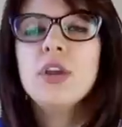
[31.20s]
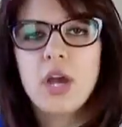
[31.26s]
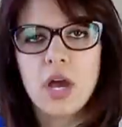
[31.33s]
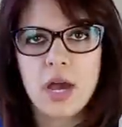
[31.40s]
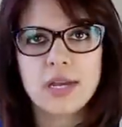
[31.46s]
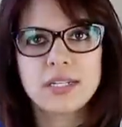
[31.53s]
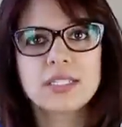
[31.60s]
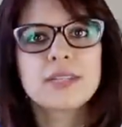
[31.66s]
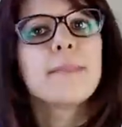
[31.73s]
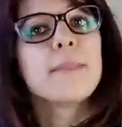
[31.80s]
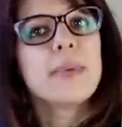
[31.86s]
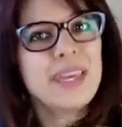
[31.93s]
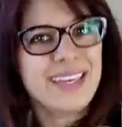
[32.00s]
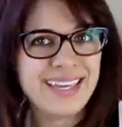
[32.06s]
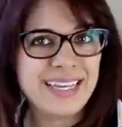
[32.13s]
not
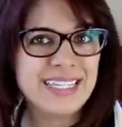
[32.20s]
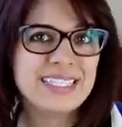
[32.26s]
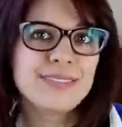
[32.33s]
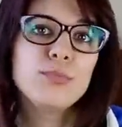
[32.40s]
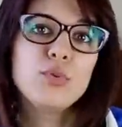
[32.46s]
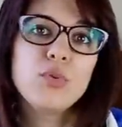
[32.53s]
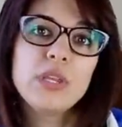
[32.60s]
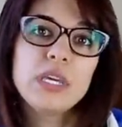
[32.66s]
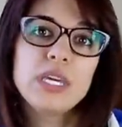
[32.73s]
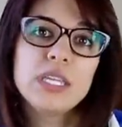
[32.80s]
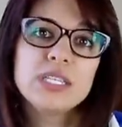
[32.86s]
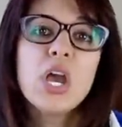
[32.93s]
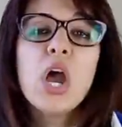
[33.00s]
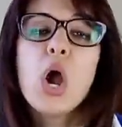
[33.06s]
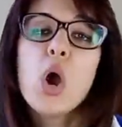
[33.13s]
making
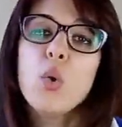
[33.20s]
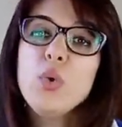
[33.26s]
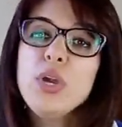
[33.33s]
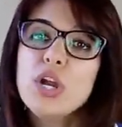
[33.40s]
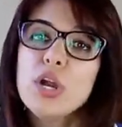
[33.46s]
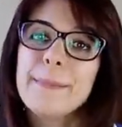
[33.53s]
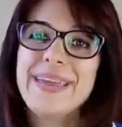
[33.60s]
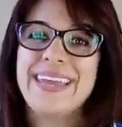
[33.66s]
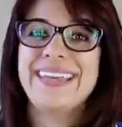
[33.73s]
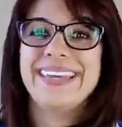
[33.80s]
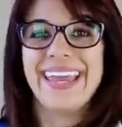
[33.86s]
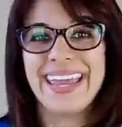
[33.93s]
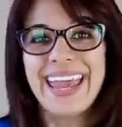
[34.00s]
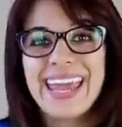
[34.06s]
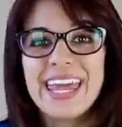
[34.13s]
smoothies. We are
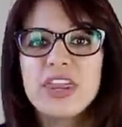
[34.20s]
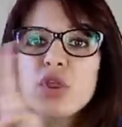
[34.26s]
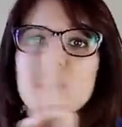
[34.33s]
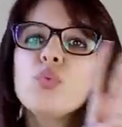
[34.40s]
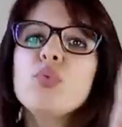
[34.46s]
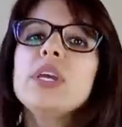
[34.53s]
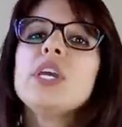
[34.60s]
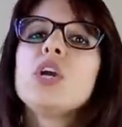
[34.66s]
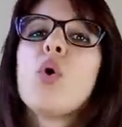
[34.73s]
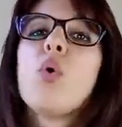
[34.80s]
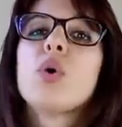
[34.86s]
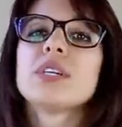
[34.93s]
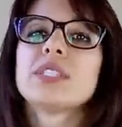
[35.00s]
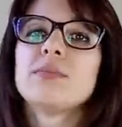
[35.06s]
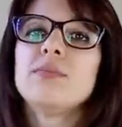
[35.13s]
making a
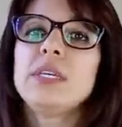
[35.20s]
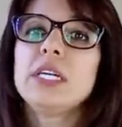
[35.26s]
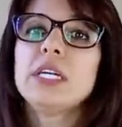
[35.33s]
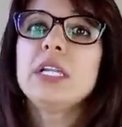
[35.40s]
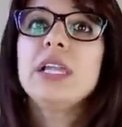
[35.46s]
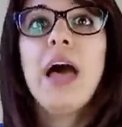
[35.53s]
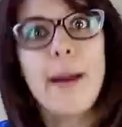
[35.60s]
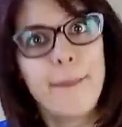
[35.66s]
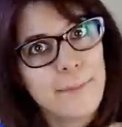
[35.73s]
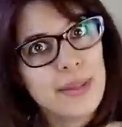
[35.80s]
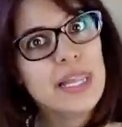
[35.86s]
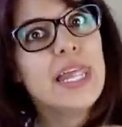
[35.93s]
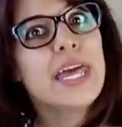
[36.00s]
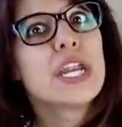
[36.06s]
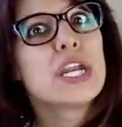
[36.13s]
three-course meal,
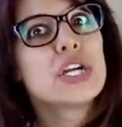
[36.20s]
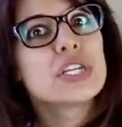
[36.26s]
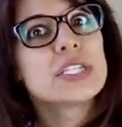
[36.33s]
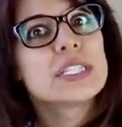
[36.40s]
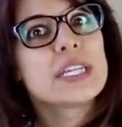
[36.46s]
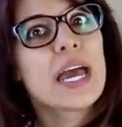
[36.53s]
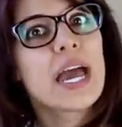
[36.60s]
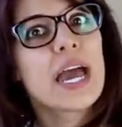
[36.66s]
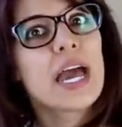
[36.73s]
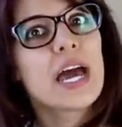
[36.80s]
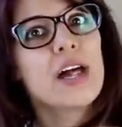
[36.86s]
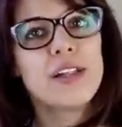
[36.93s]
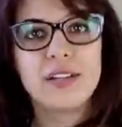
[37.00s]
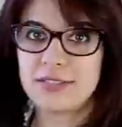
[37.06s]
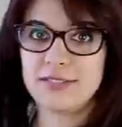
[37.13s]
blender
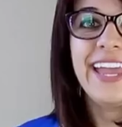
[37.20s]
style.